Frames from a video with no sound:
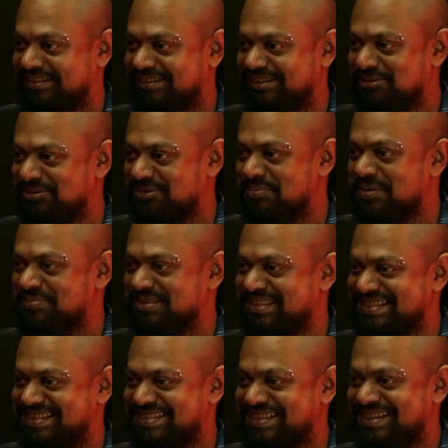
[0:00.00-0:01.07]
do you remember
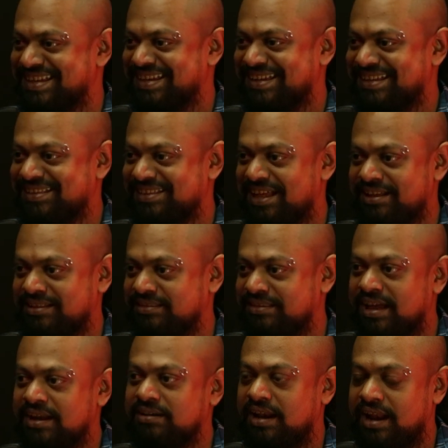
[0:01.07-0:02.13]
this? yeah, yeah. That
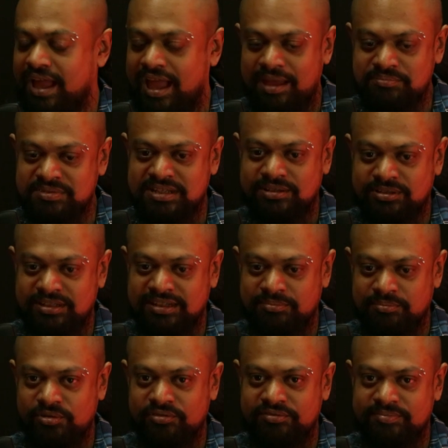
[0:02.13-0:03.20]
that absolutely
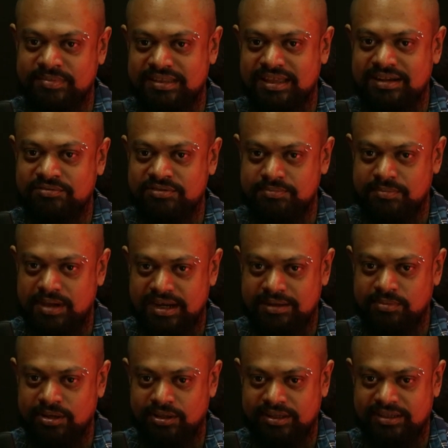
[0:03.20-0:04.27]
moved me. That was mind
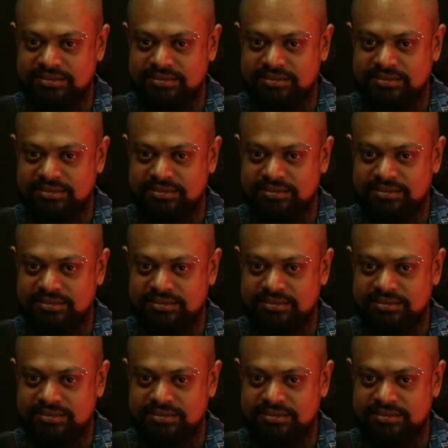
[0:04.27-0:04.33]
blowing.